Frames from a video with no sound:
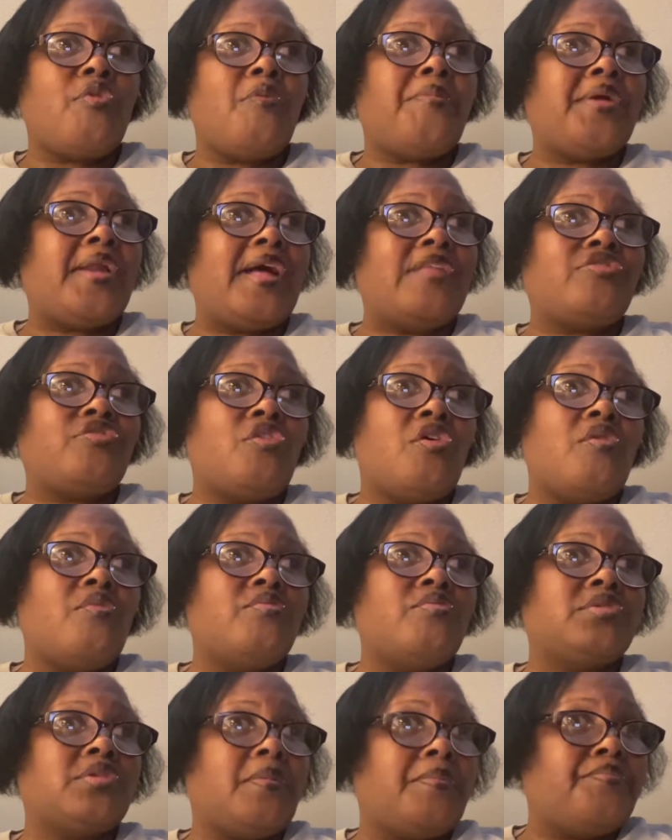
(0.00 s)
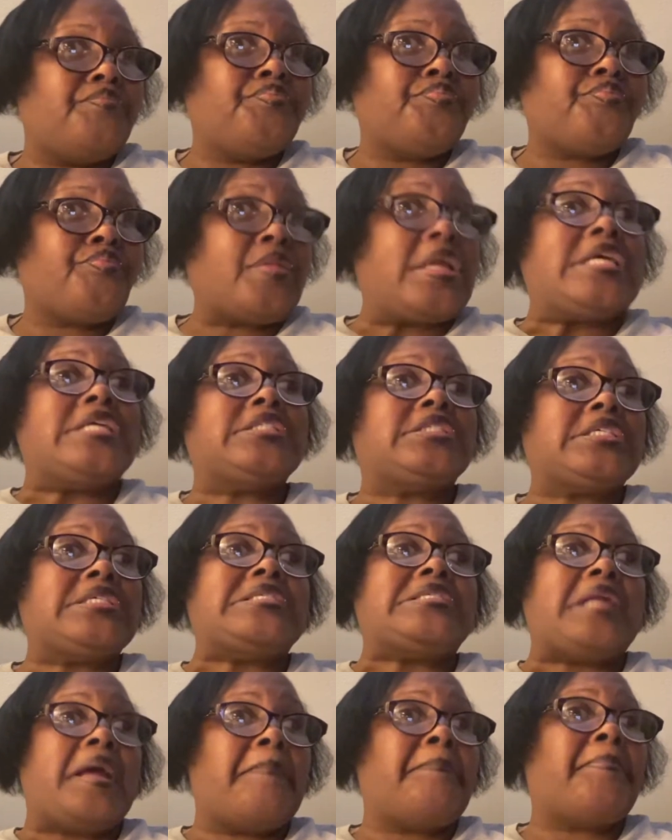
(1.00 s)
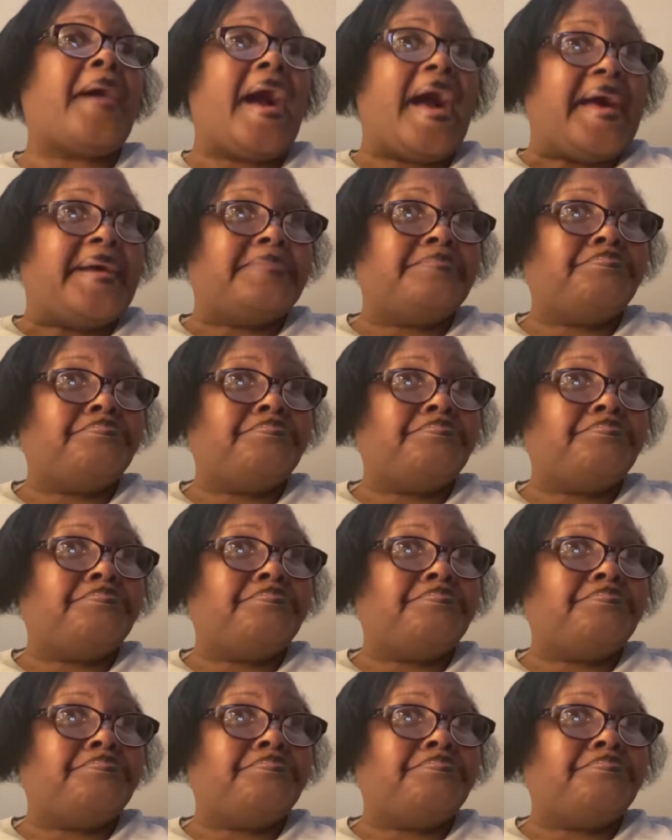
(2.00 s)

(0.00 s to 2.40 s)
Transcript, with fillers: but I thought it was a it tastes like pie.